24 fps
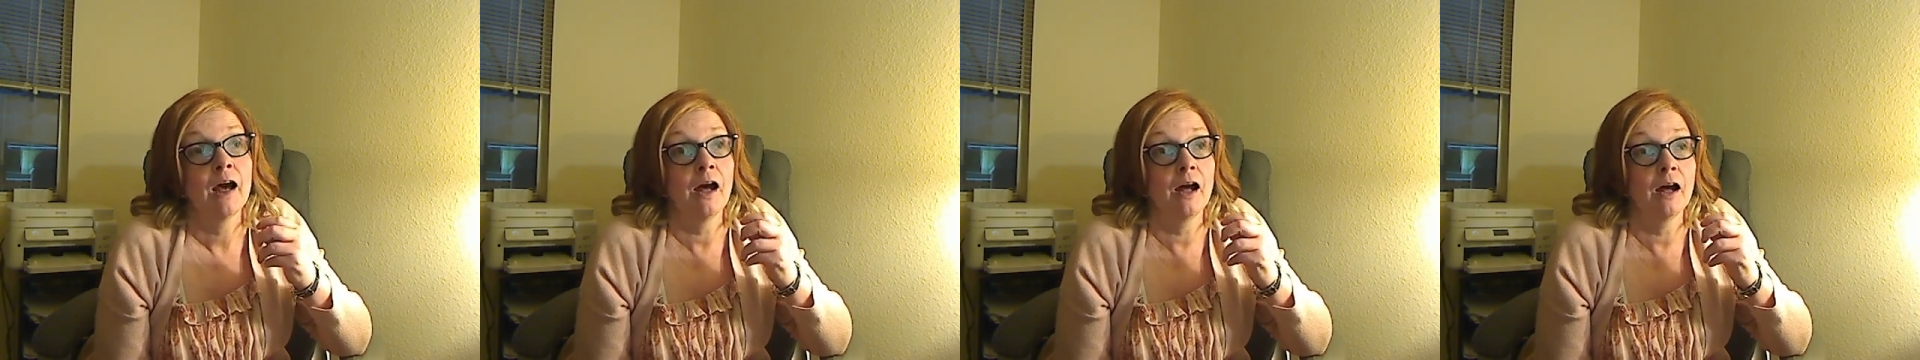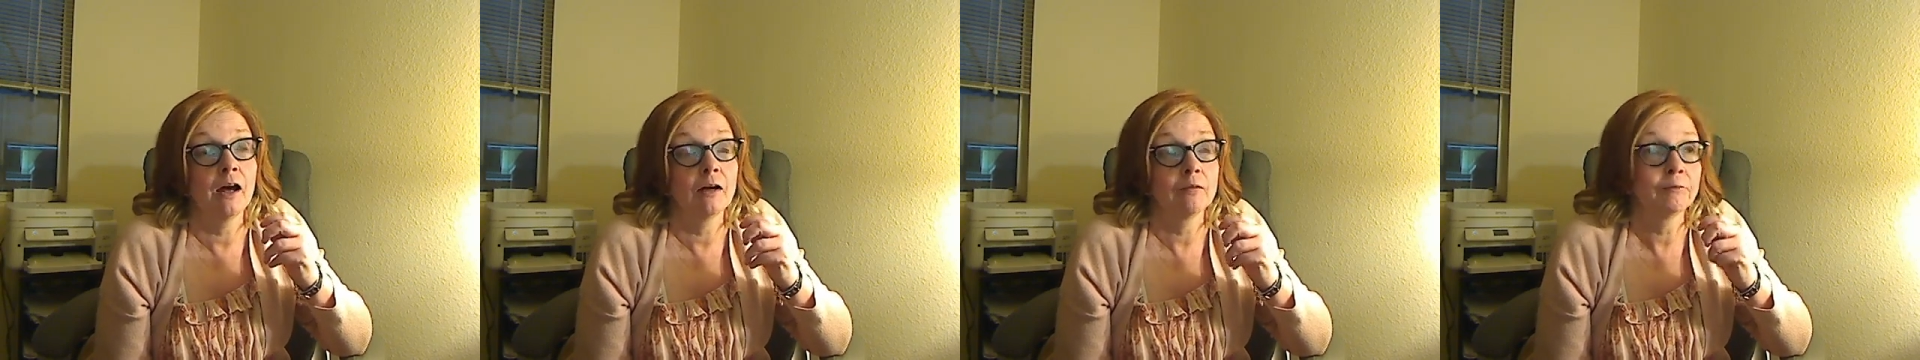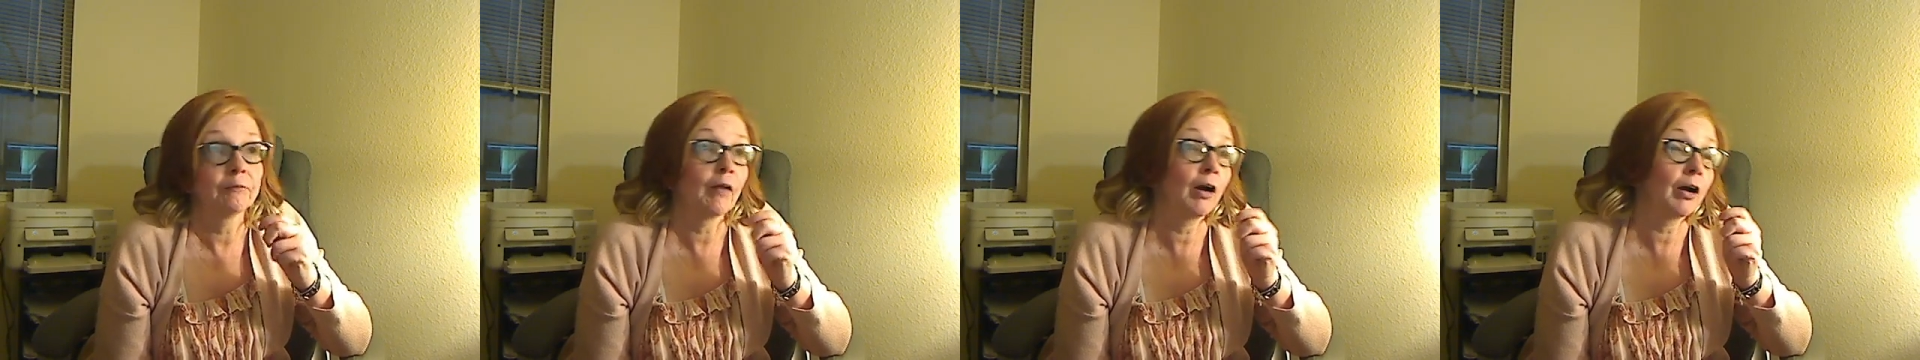
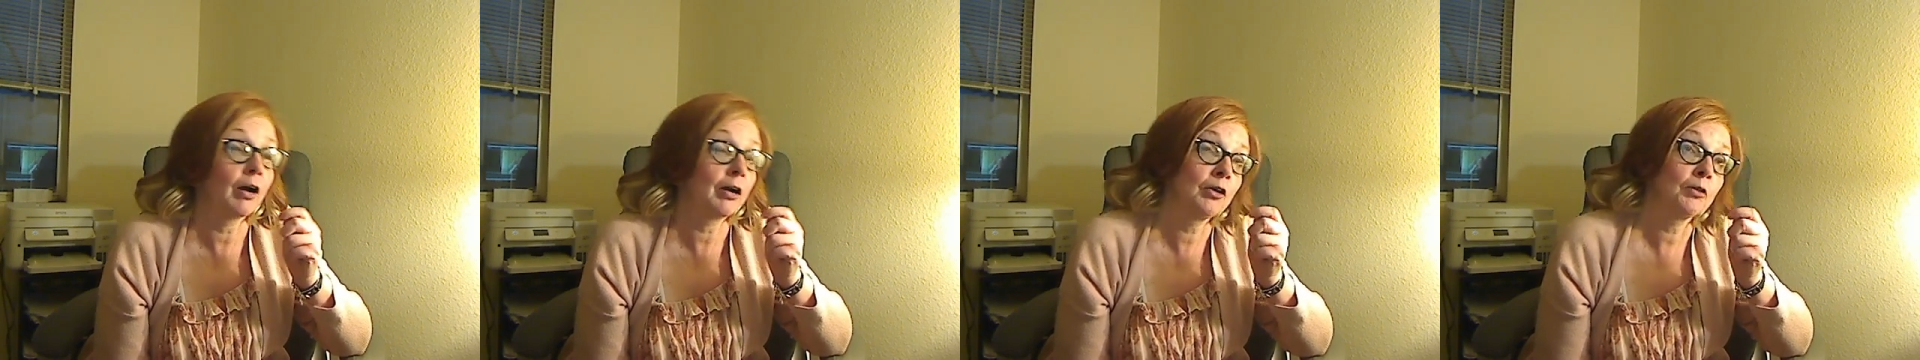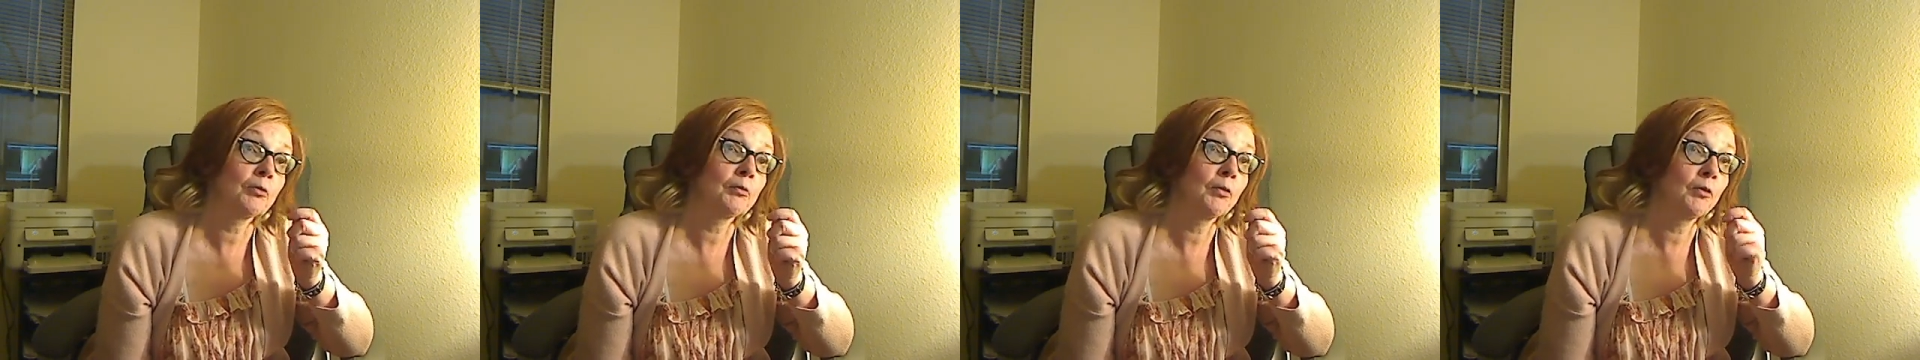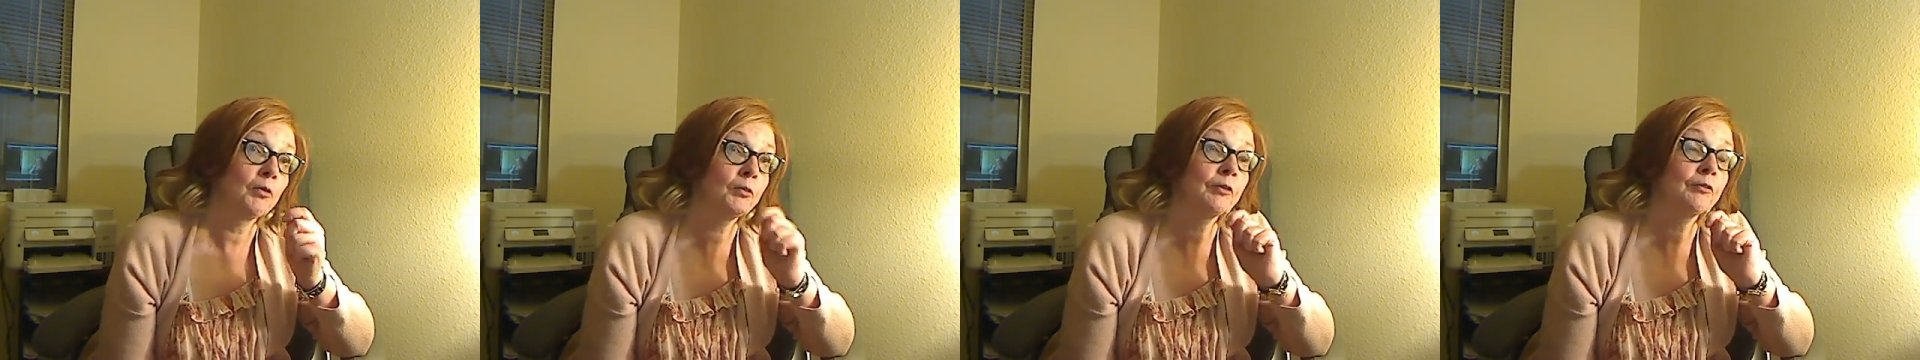our
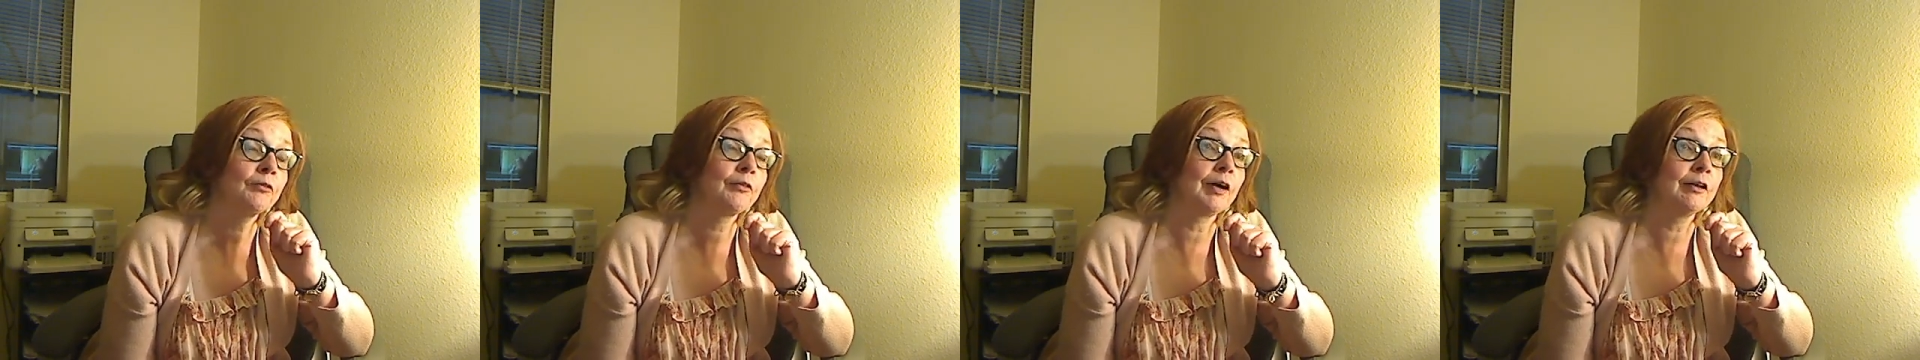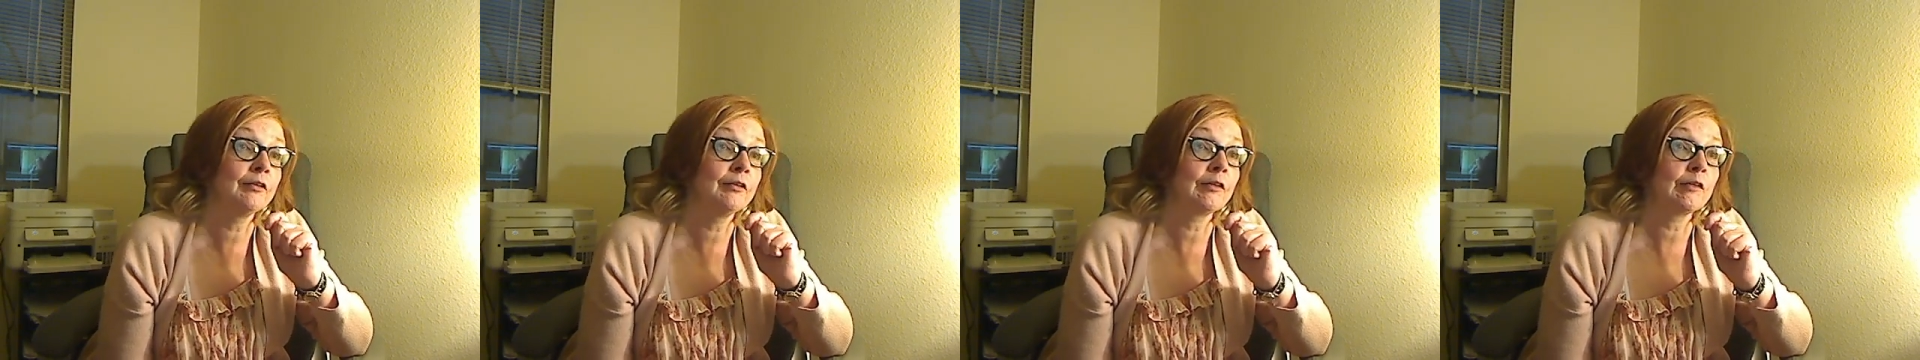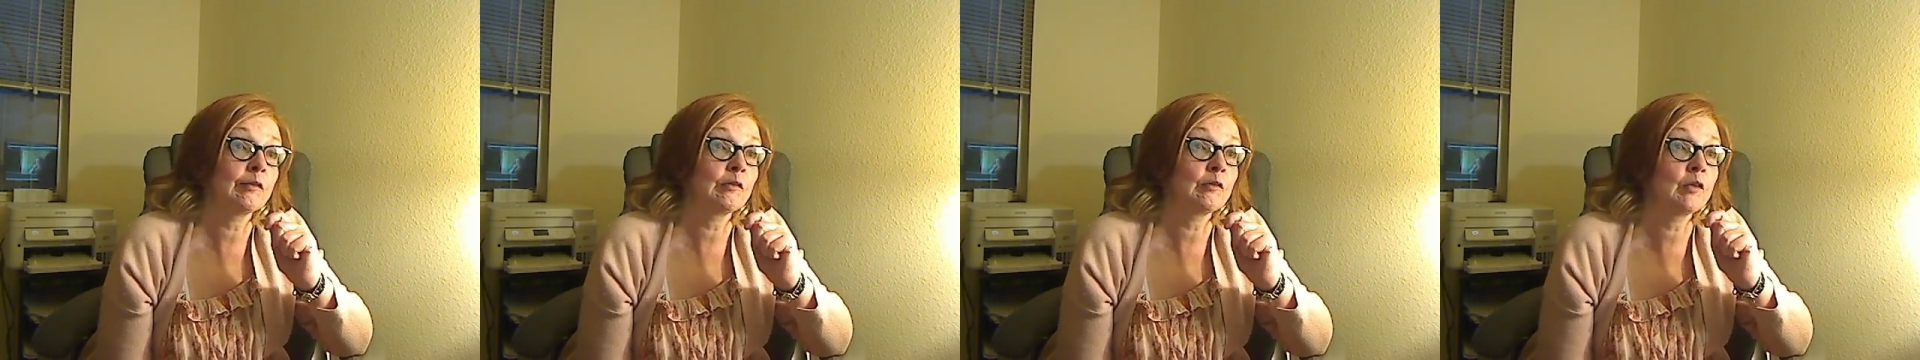
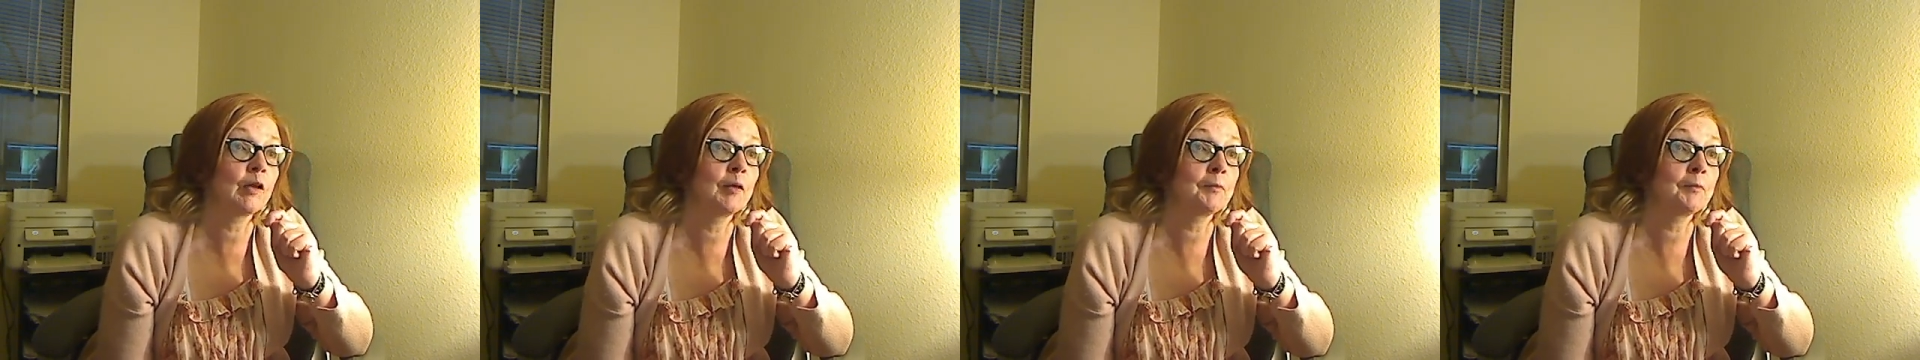coronavirus